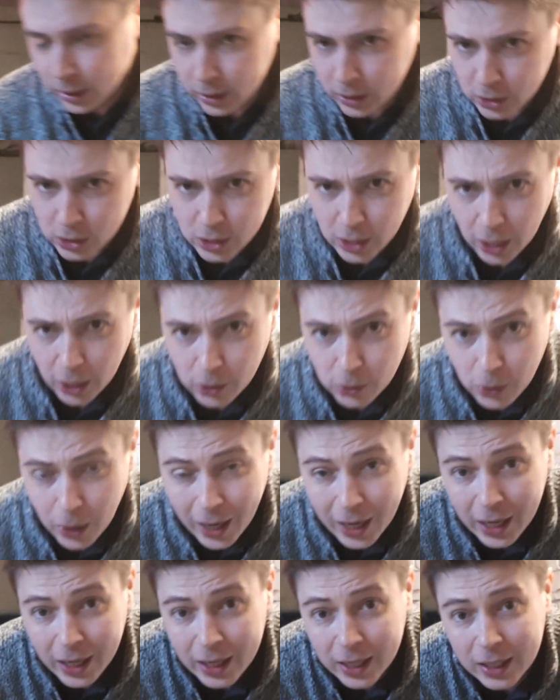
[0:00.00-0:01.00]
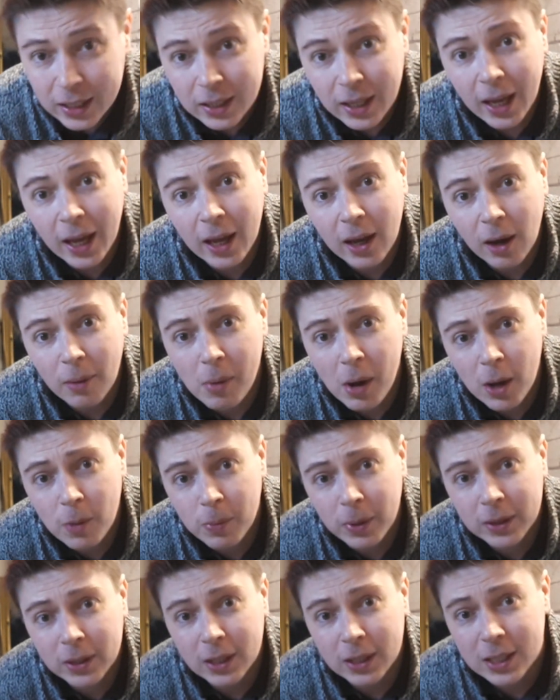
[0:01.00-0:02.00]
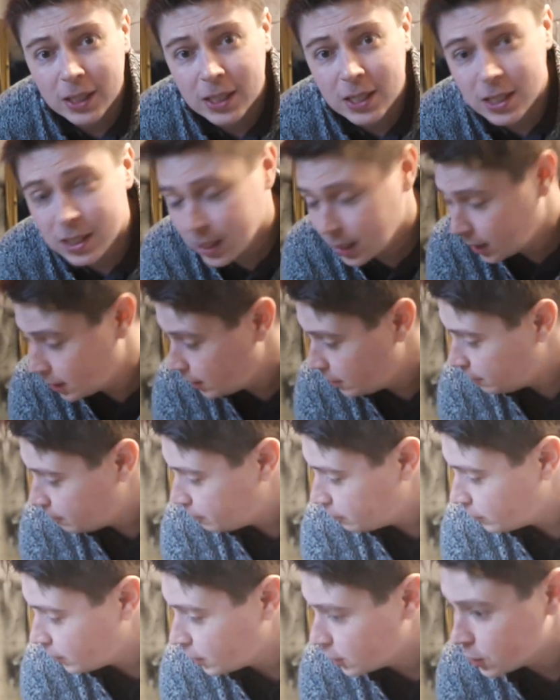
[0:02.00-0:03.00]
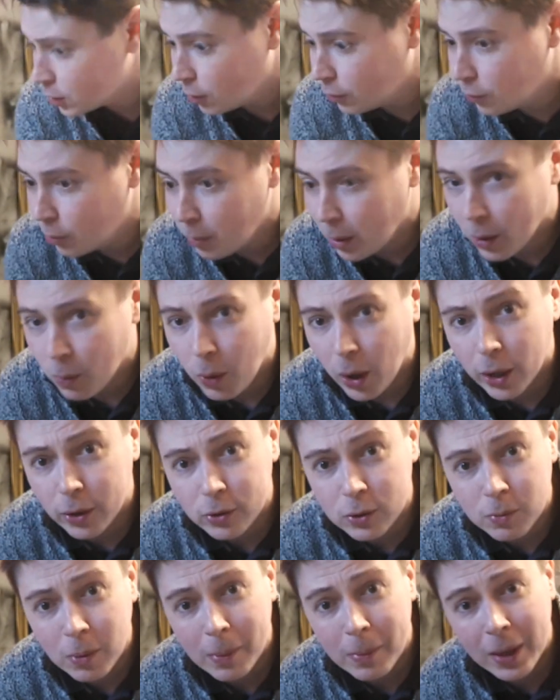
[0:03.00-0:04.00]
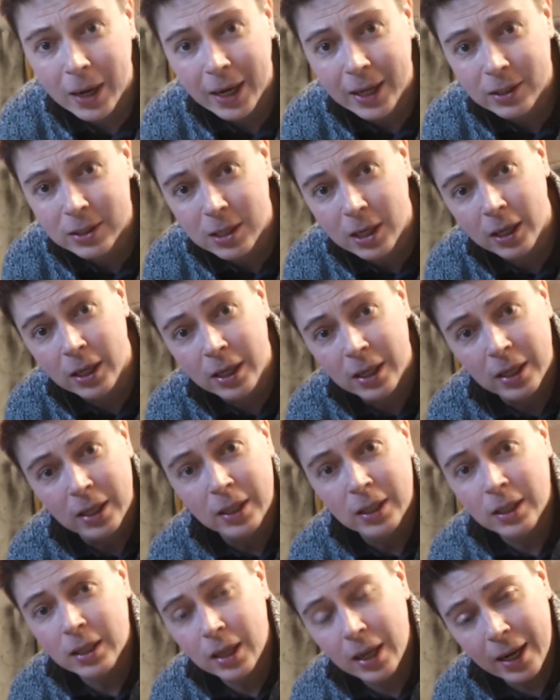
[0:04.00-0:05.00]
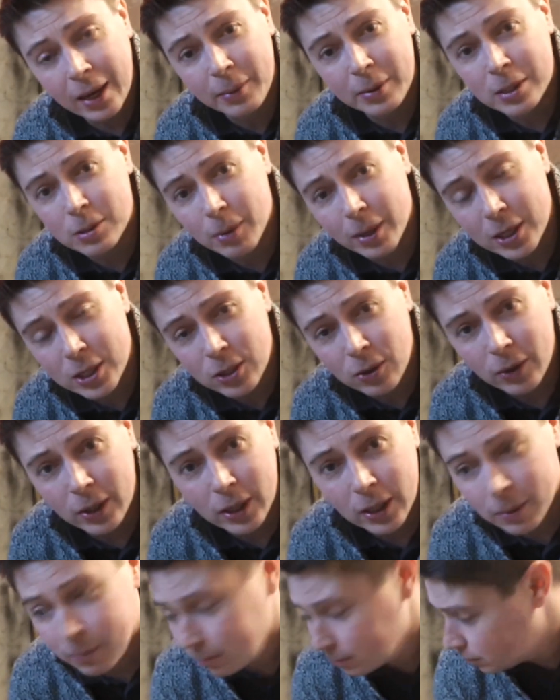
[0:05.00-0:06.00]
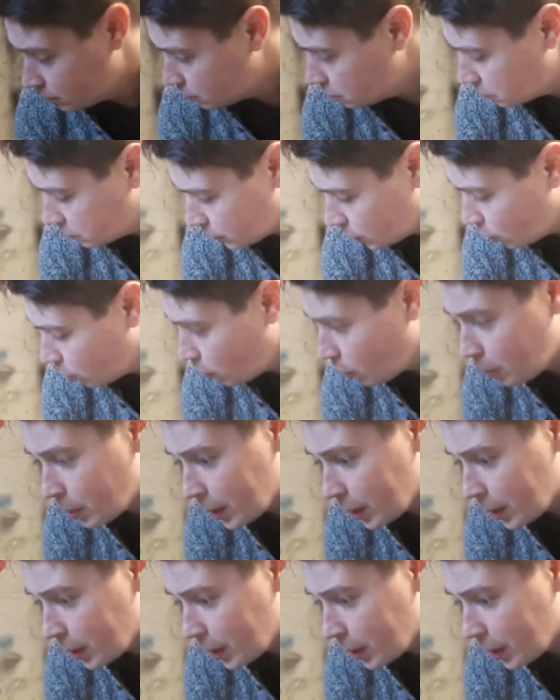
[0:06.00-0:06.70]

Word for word: So, yeah, I'm hoping that this is going to solve all my woes, make me allowed to, allow me to make, sorry, um, normal